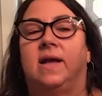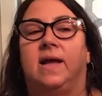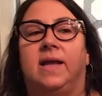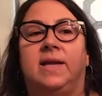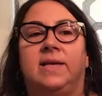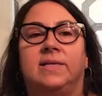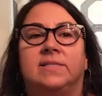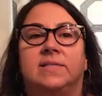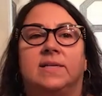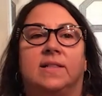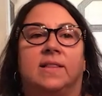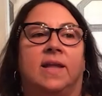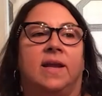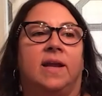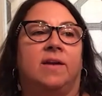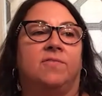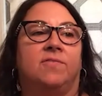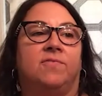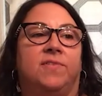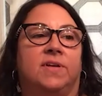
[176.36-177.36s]
East
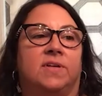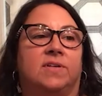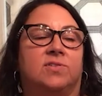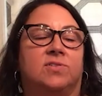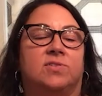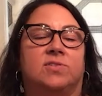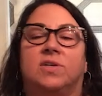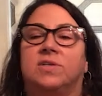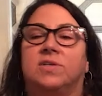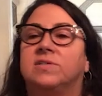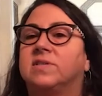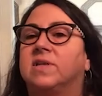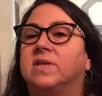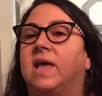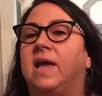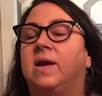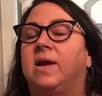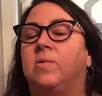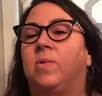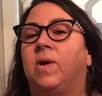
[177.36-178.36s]
Atlanta feels just
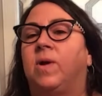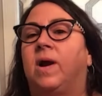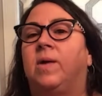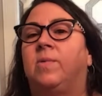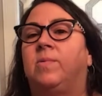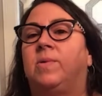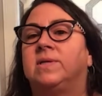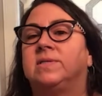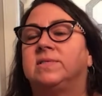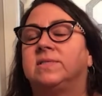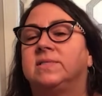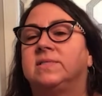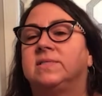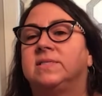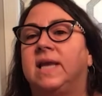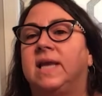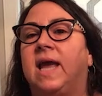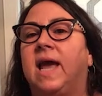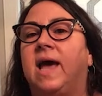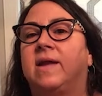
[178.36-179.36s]
like where I was in
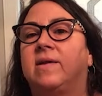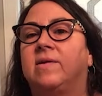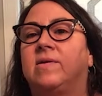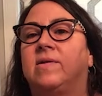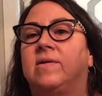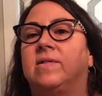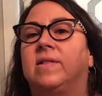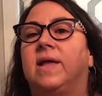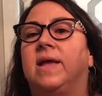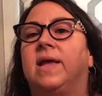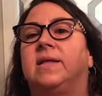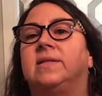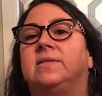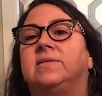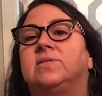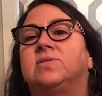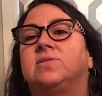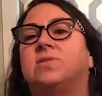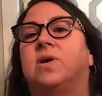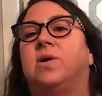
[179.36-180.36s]
Seattle. And
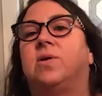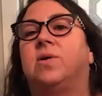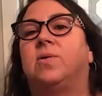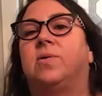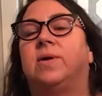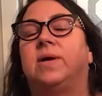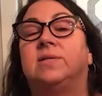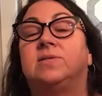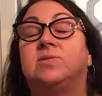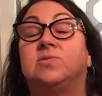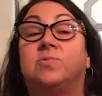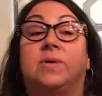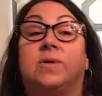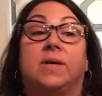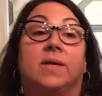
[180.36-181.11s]
so it's